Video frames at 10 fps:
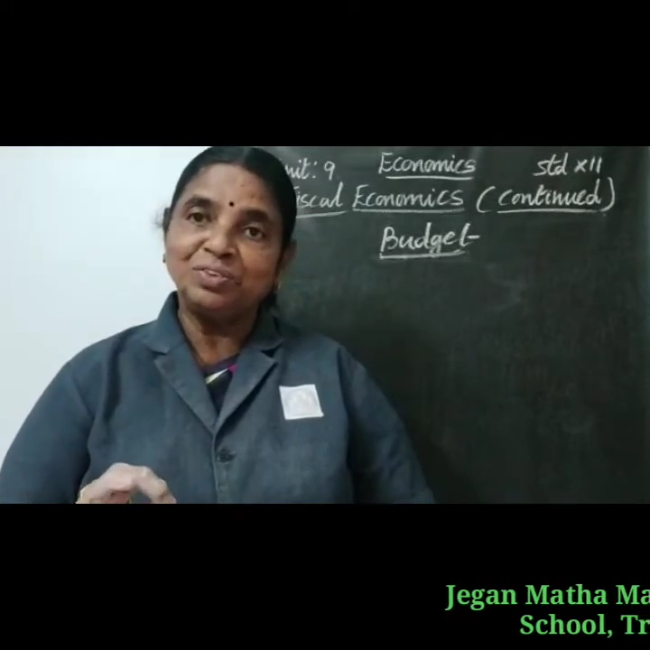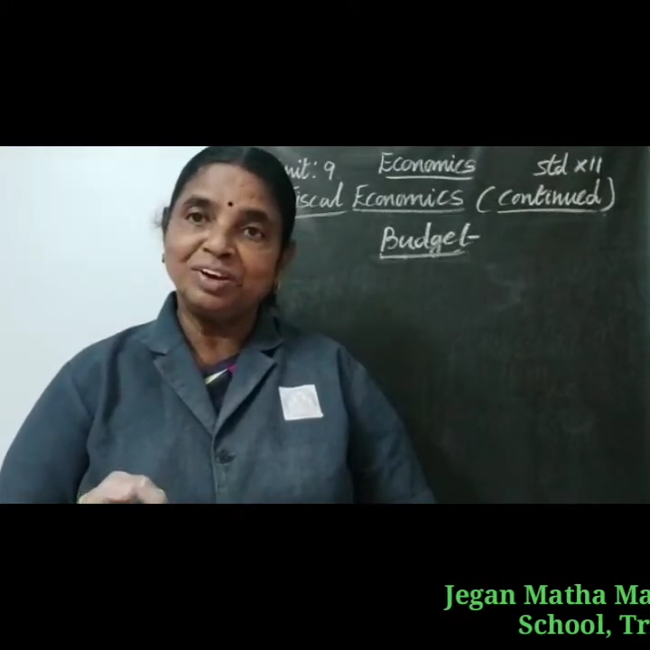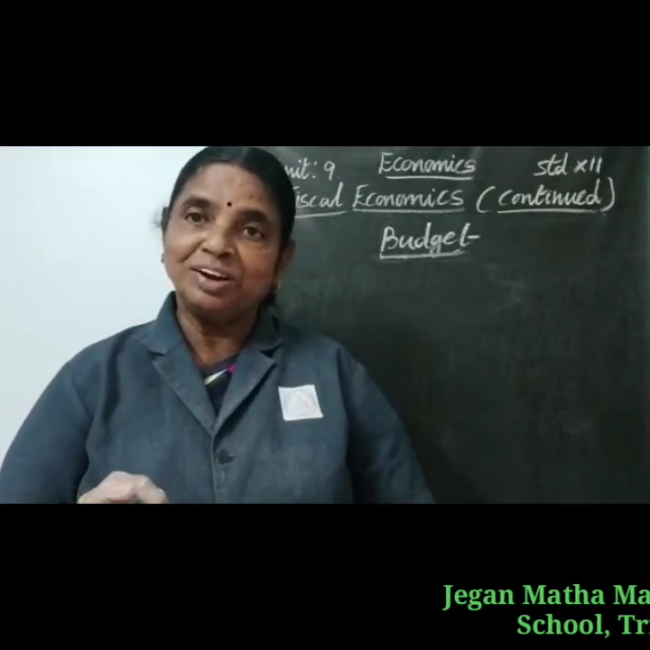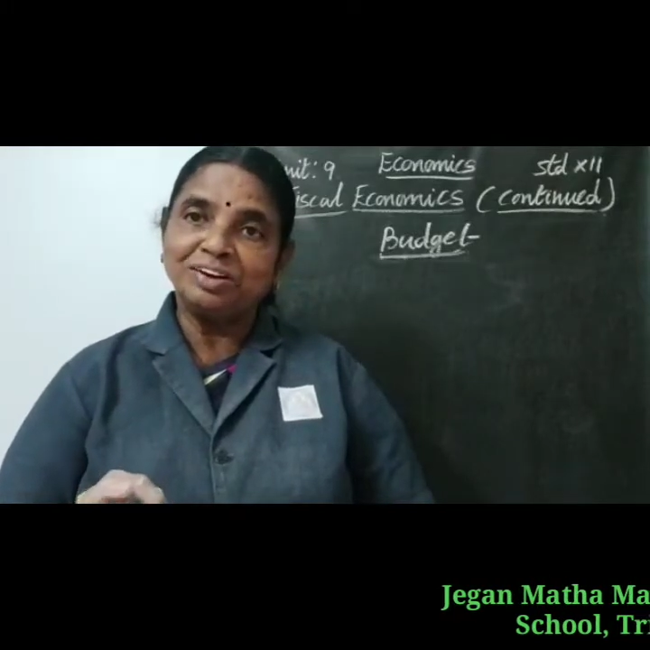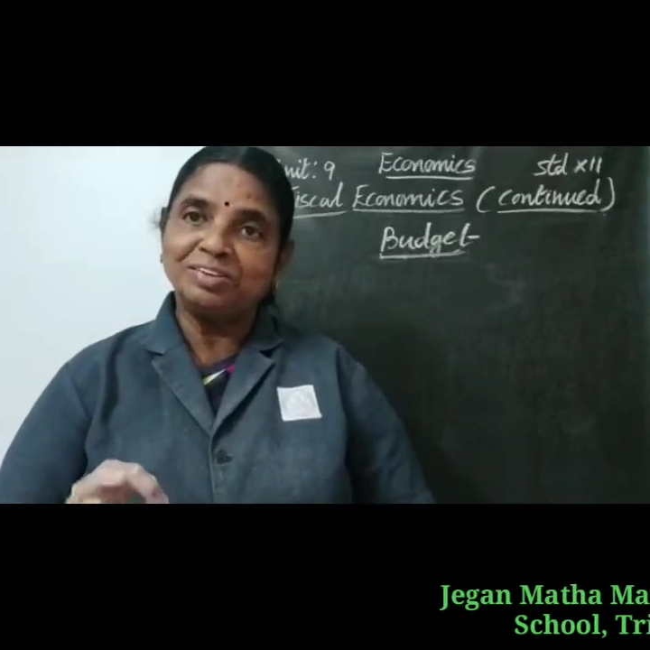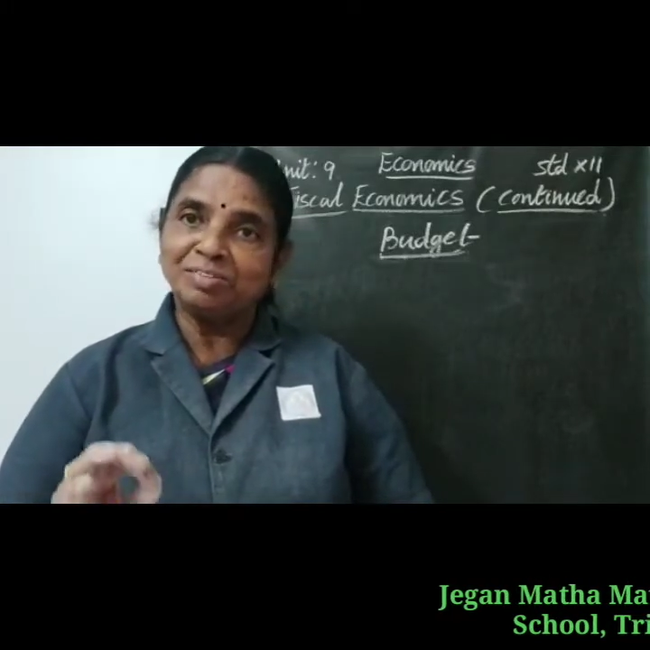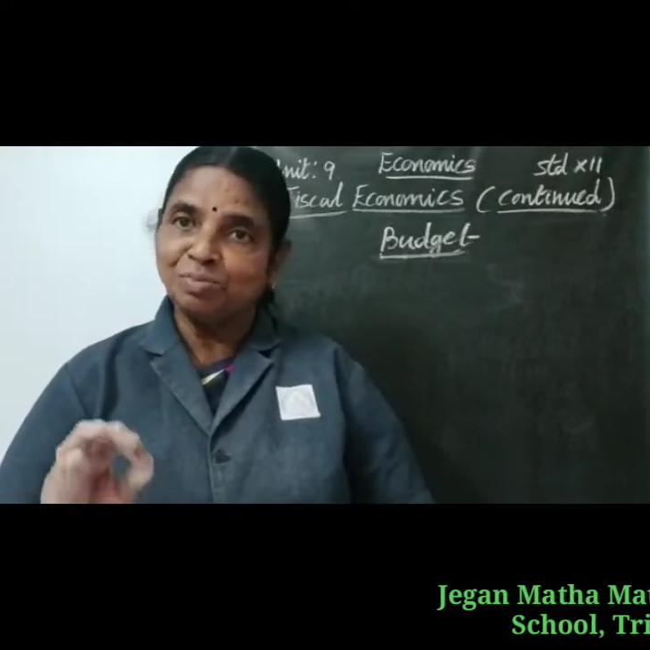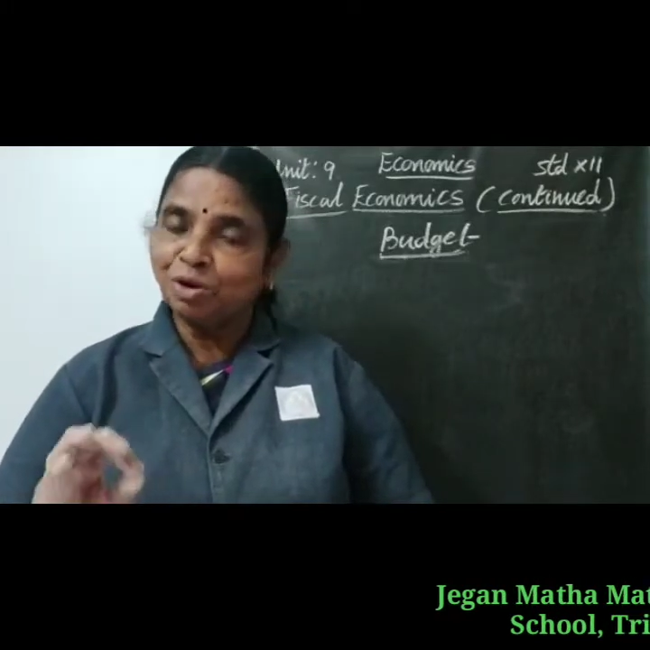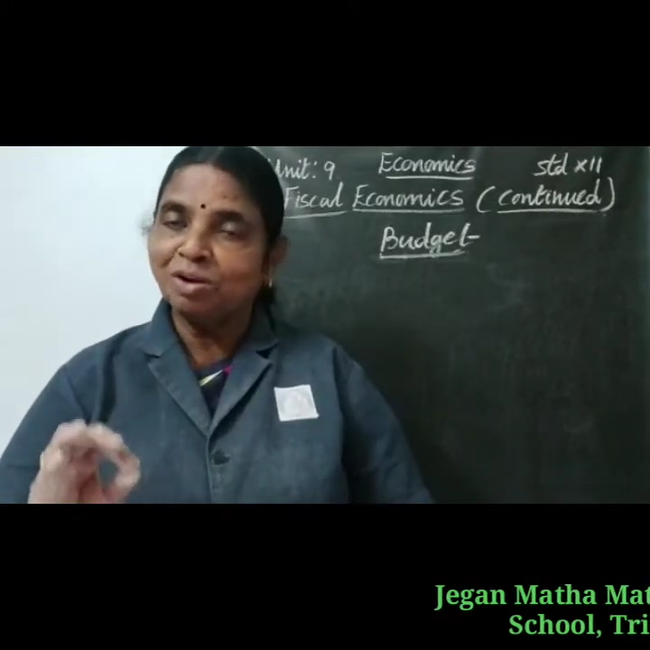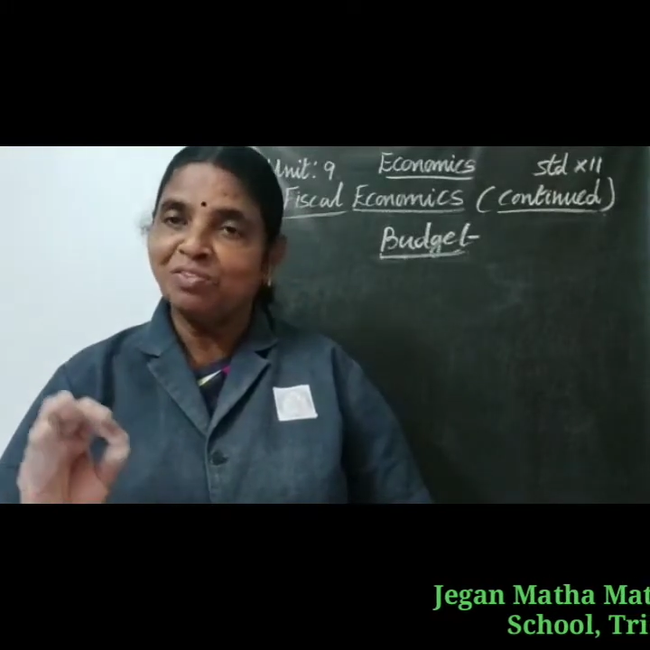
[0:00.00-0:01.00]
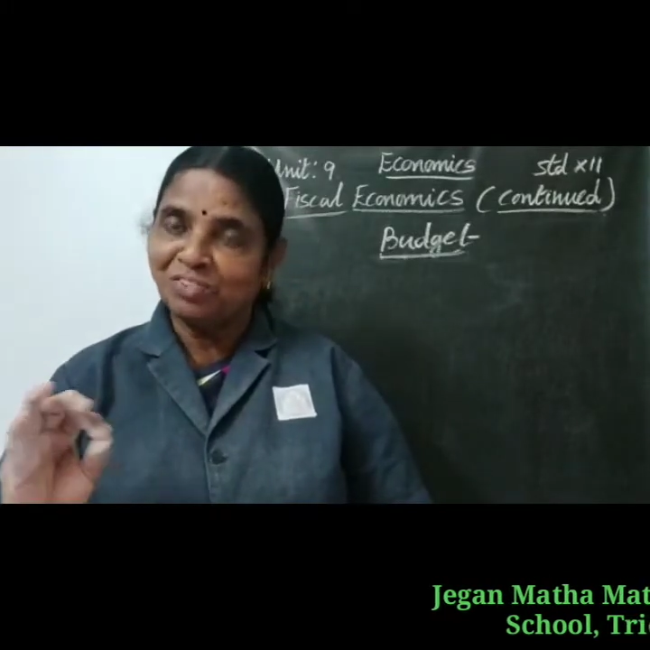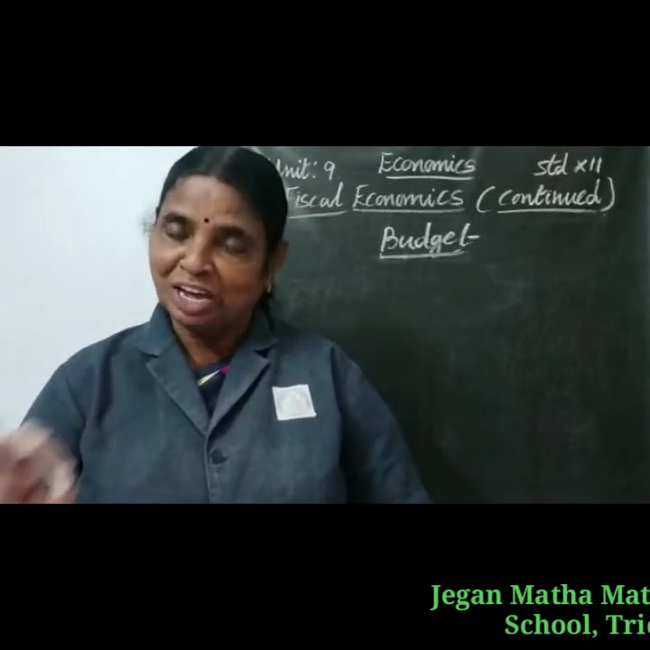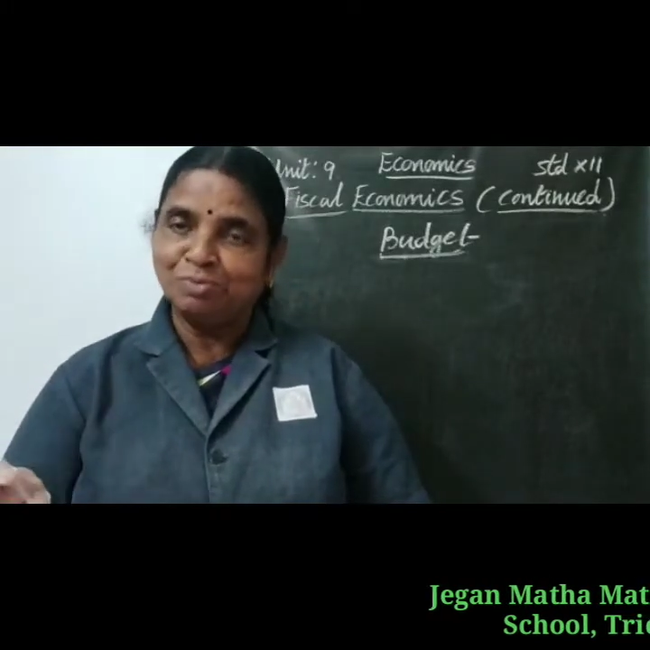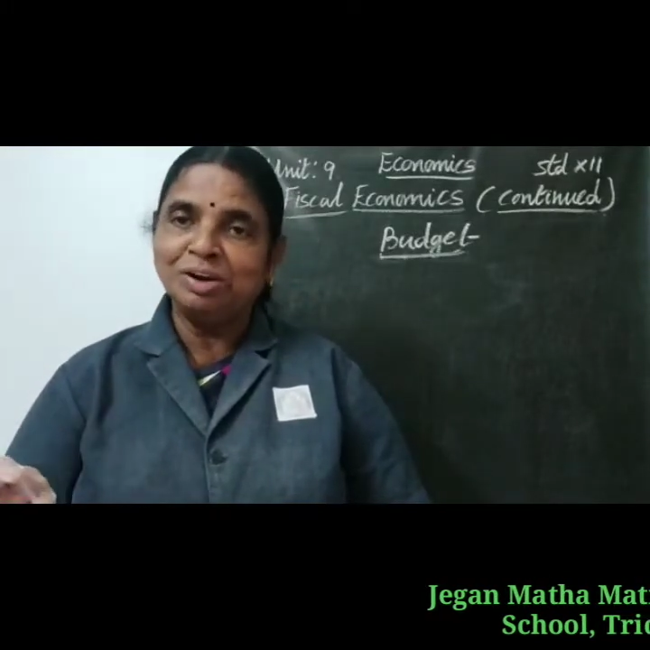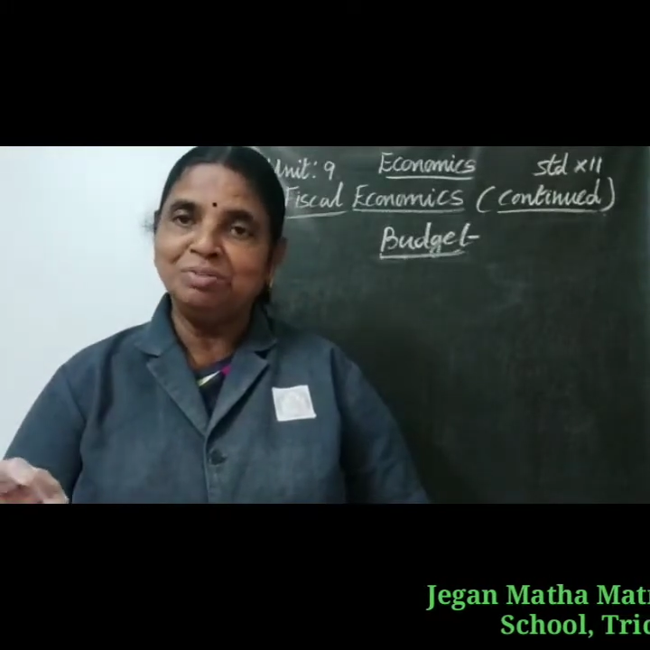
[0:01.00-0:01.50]
for a small
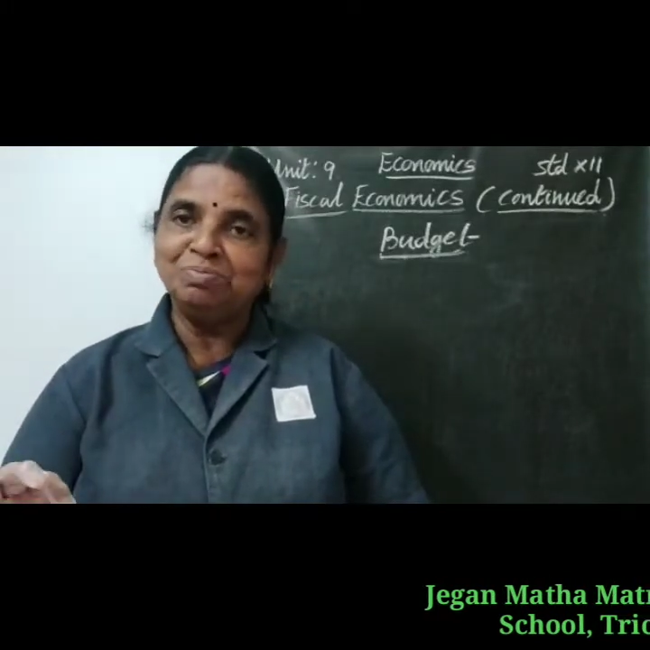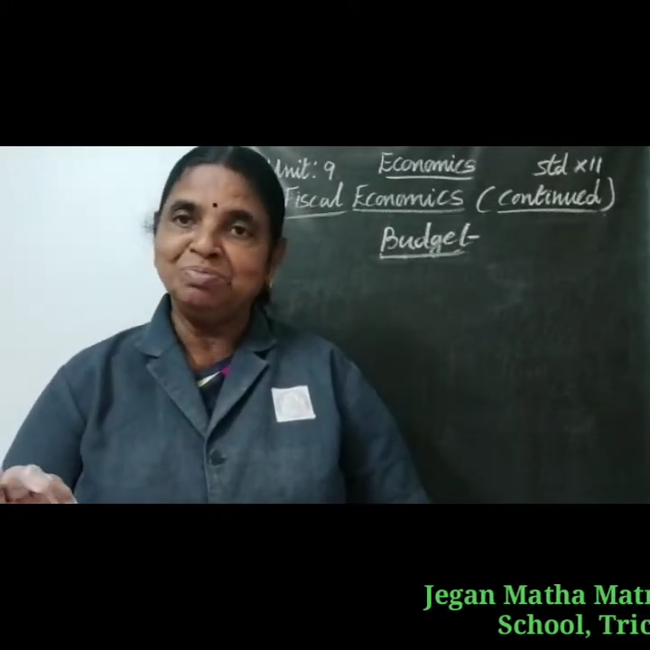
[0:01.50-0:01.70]
family.